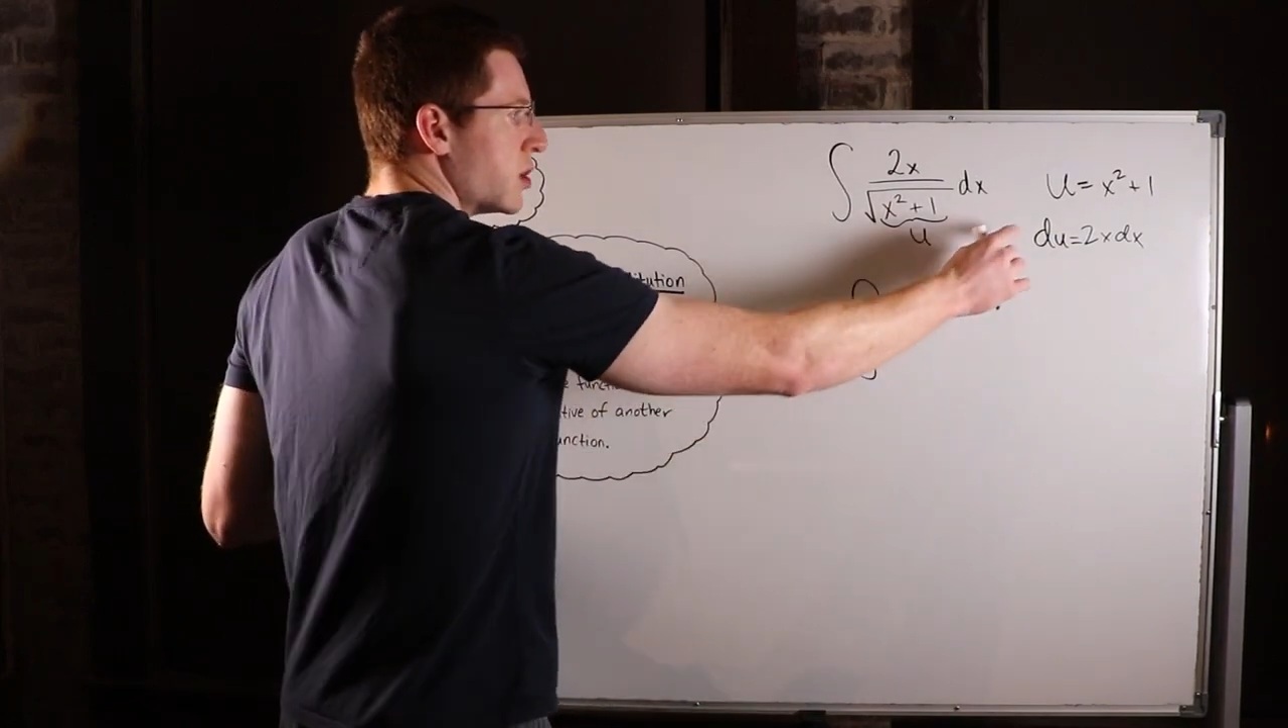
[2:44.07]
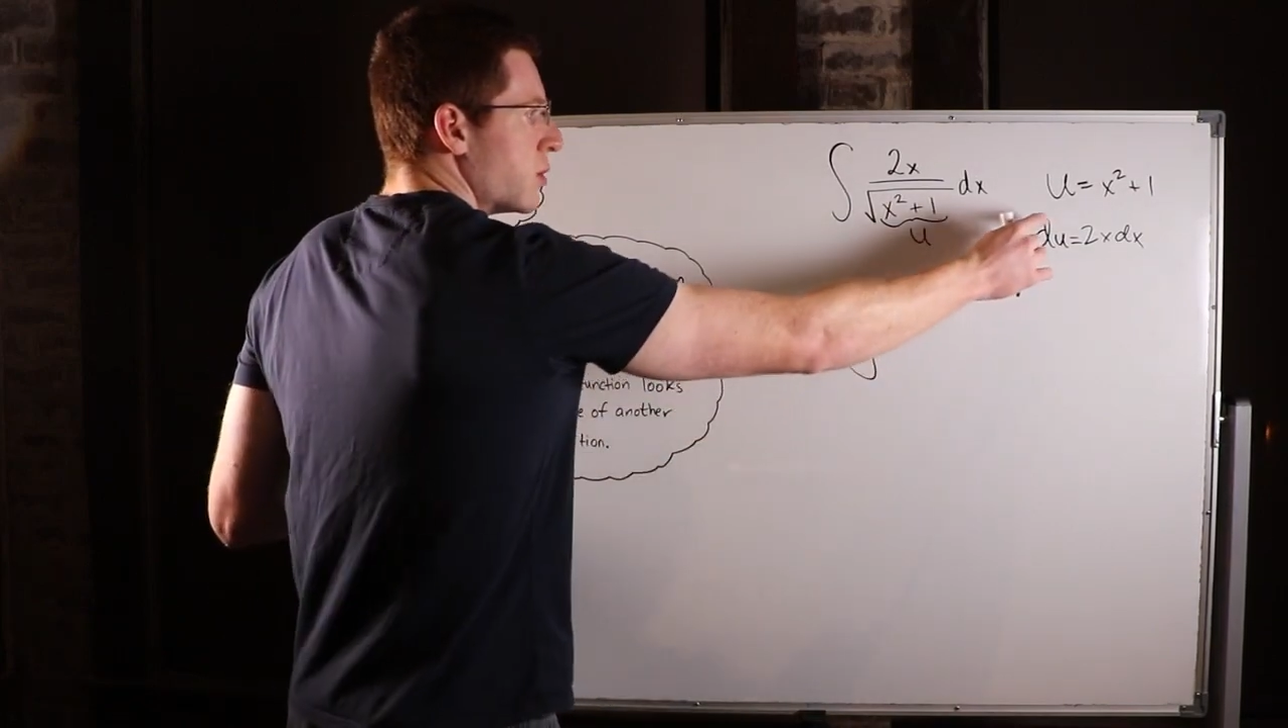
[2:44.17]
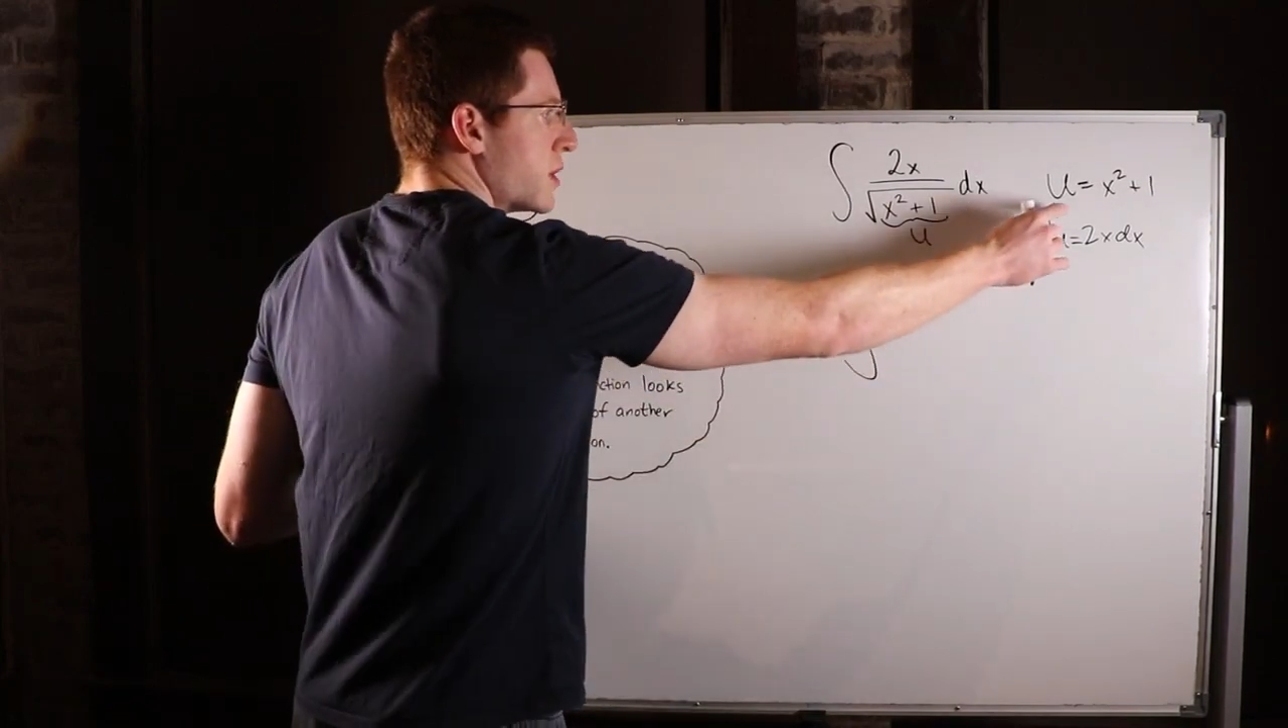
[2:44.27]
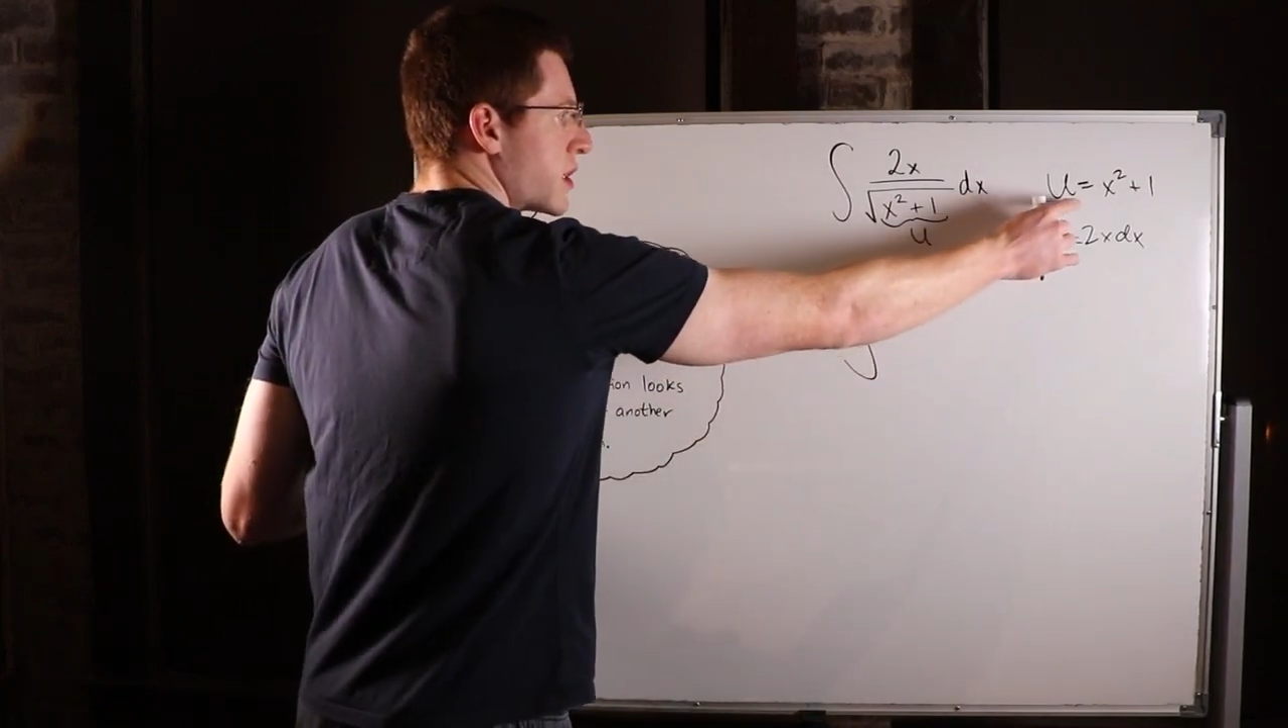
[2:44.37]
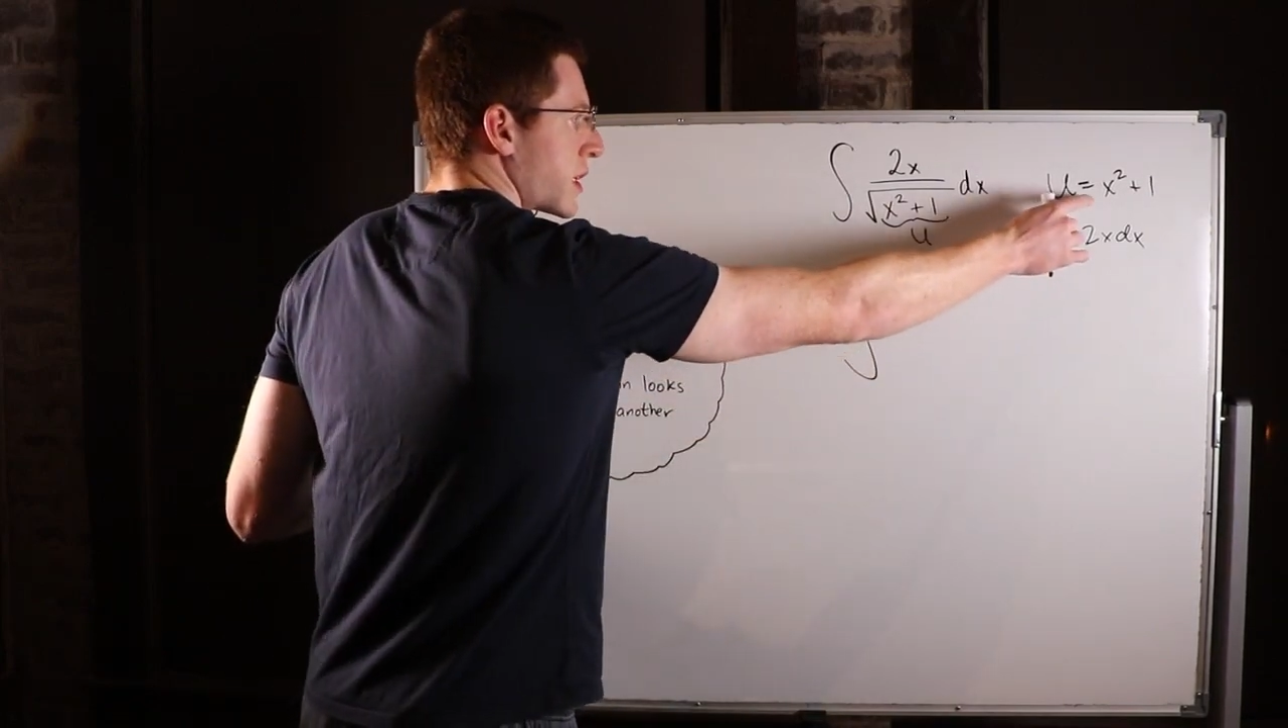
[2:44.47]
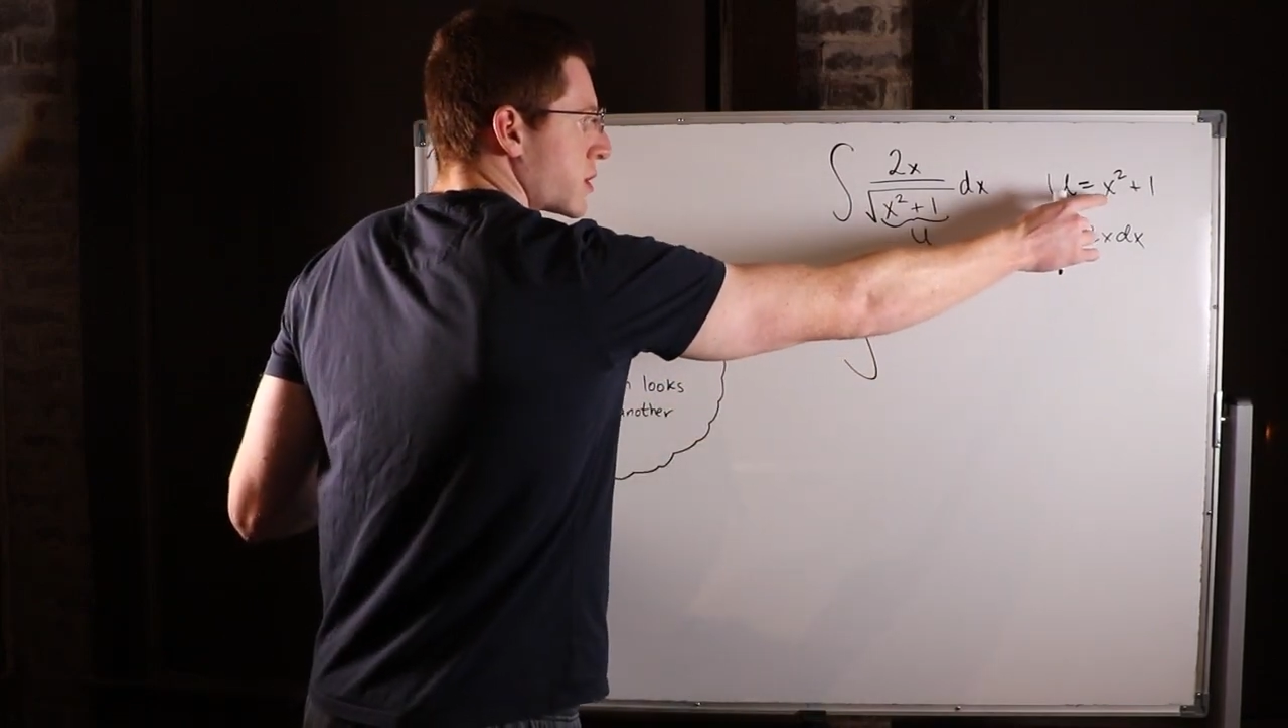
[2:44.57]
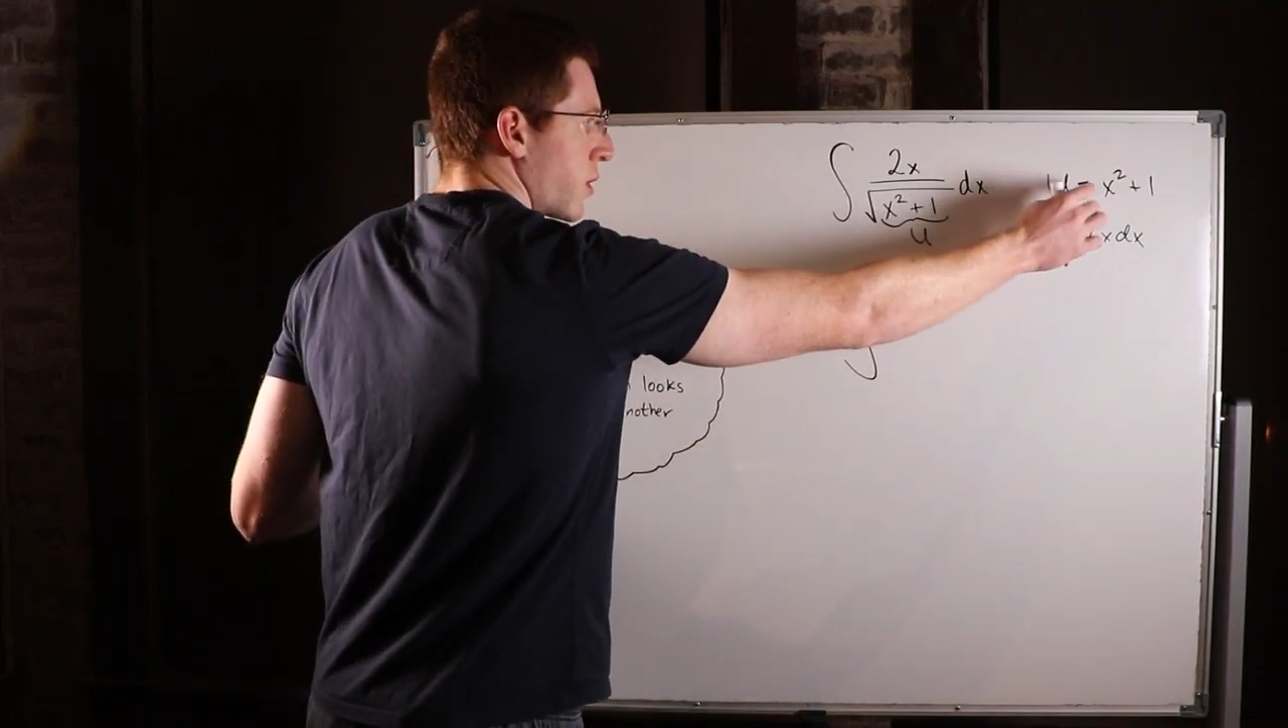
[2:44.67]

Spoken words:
u is x